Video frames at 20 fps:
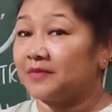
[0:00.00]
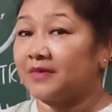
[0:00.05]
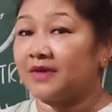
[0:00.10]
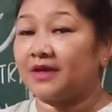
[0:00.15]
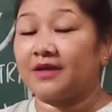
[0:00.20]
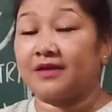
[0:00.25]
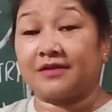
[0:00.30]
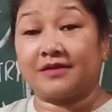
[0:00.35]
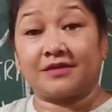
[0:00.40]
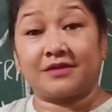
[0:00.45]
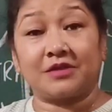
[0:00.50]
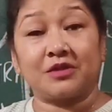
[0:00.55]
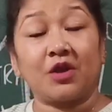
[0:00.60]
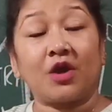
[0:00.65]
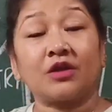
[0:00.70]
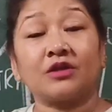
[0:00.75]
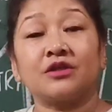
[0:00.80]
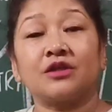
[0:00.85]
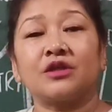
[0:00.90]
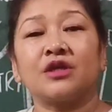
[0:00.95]
It is
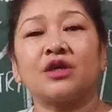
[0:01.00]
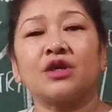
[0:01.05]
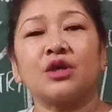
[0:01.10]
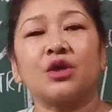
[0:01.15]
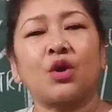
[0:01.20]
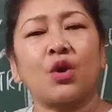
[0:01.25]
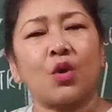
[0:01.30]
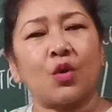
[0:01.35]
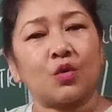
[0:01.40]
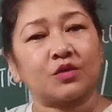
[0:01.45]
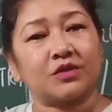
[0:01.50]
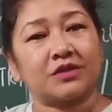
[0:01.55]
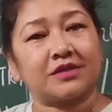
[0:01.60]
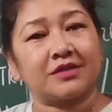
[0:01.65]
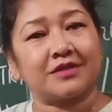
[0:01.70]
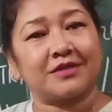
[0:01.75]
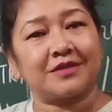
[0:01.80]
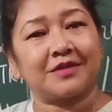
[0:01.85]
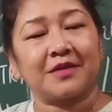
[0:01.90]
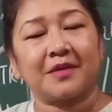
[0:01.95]
not
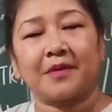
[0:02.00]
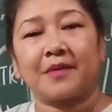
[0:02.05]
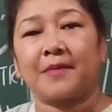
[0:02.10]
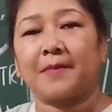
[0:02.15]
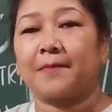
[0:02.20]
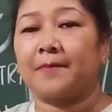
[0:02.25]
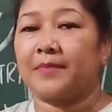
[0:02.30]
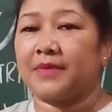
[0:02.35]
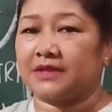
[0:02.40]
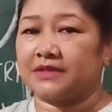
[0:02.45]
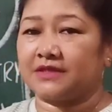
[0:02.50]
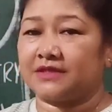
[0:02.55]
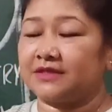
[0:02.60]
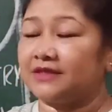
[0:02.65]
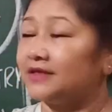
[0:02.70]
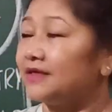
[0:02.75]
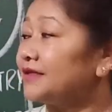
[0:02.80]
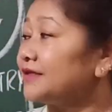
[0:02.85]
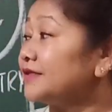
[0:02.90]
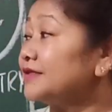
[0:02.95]
ghost, but
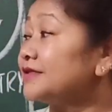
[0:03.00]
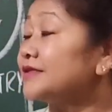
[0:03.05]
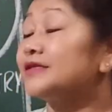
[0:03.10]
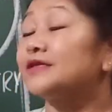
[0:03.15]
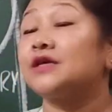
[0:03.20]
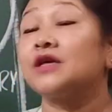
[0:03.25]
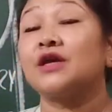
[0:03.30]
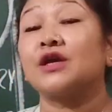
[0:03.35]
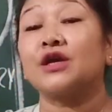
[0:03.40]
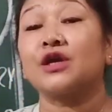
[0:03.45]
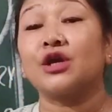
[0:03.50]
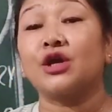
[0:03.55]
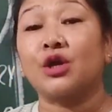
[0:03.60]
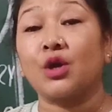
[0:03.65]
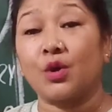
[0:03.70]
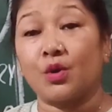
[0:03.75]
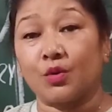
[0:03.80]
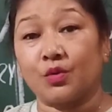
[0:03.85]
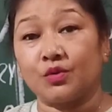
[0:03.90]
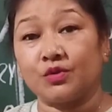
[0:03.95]
it is
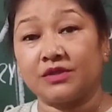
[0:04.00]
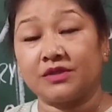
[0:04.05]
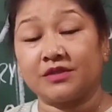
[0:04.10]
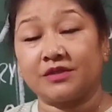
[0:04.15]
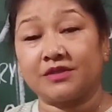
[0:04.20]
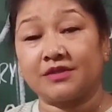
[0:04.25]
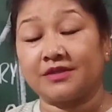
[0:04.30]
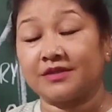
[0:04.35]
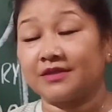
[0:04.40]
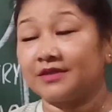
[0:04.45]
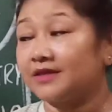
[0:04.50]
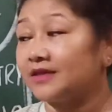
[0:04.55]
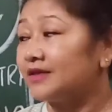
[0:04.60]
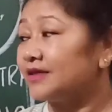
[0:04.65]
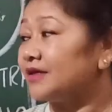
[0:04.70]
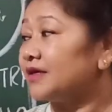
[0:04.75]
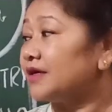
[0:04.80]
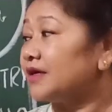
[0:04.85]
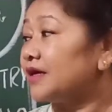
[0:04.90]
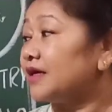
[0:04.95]
ghost,
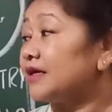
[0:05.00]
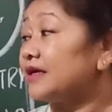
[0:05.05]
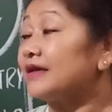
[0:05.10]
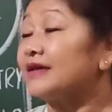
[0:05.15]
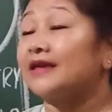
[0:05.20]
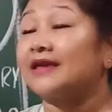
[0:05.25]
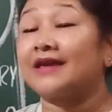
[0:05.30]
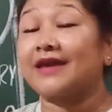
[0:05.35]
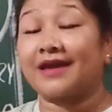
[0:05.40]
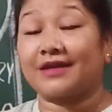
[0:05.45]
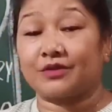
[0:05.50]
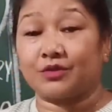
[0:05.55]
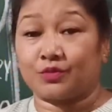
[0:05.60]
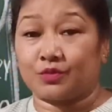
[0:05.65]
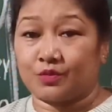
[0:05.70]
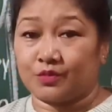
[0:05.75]
ghetto.